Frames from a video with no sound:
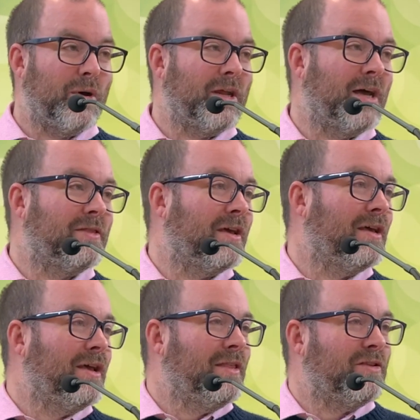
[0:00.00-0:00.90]

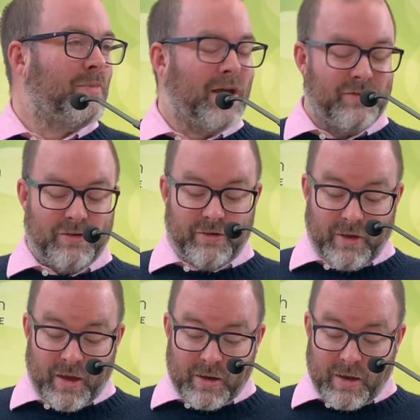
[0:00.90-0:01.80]
hand, this passage is
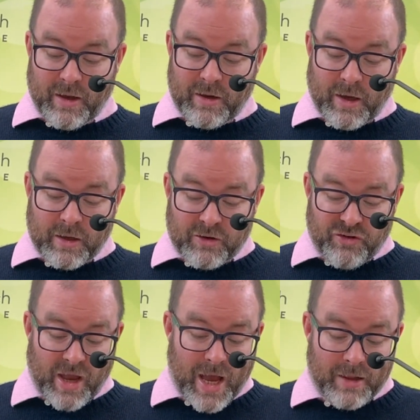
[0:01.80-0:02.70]
a
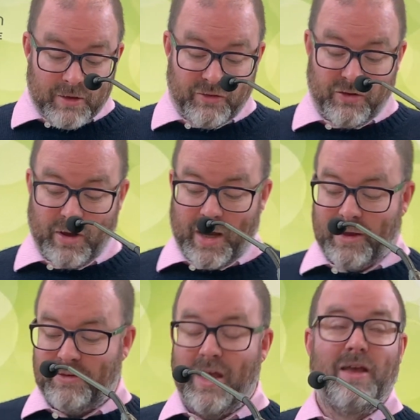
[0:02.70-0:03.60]
challenge to
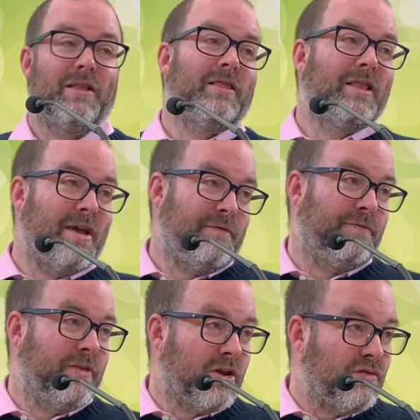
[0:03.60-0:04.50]
us.
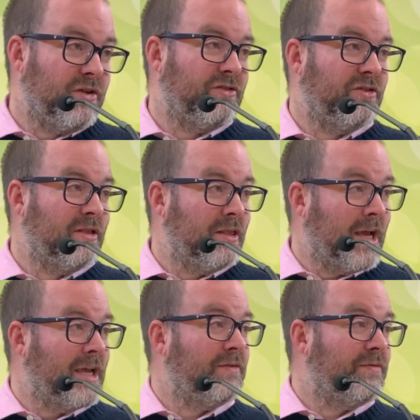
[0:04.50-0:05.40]
Live the Christian
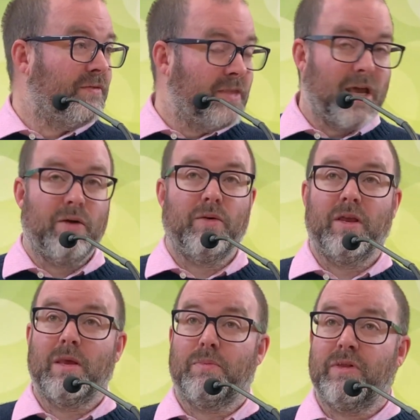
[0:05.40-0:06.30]
life now
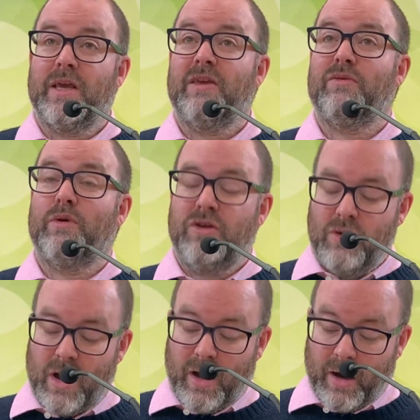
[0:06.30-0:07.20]
in the place where
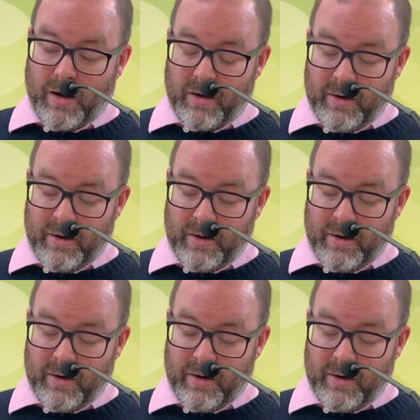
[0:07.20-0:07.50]
you are.